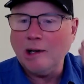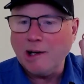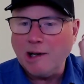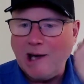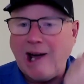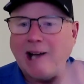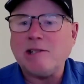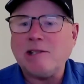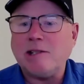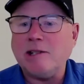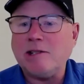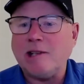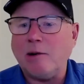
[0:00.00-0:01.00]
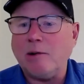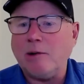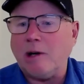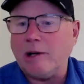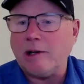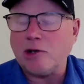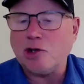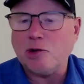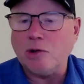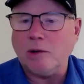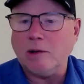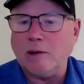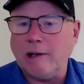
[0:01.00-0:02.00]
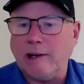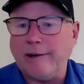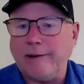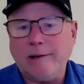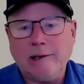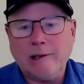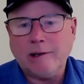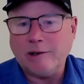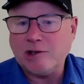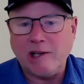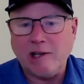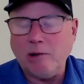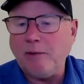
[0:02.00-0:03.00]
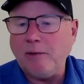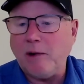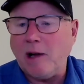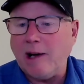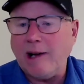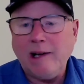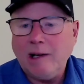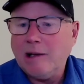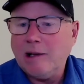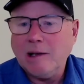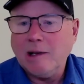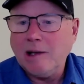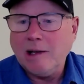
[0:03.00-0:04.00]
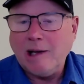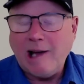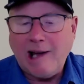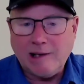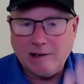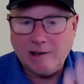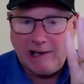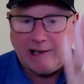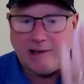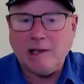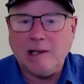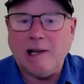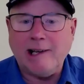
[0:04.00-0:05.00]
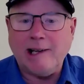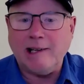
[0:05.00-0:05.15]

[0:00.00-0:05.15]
cast this out on a short leader, single fly, and let the line